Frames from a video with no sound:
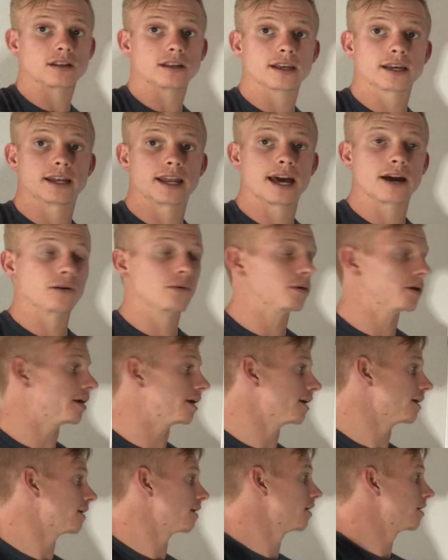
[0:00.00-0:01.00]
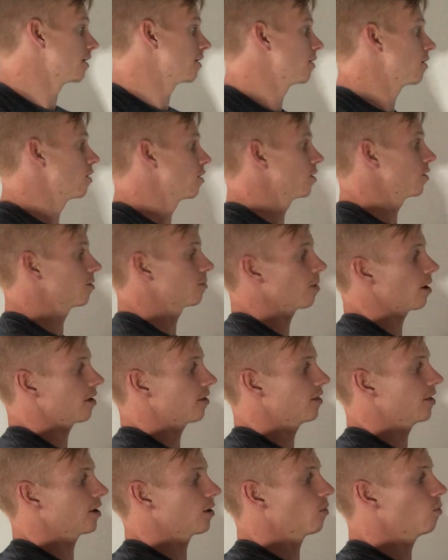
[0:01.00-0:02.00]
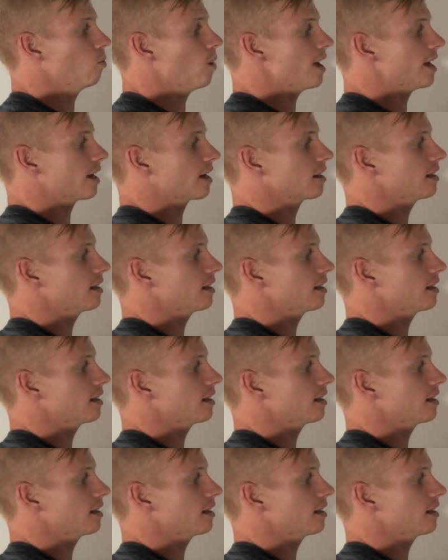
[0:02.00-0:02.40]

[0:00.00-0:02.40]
in equity, you're probably thinking, wait,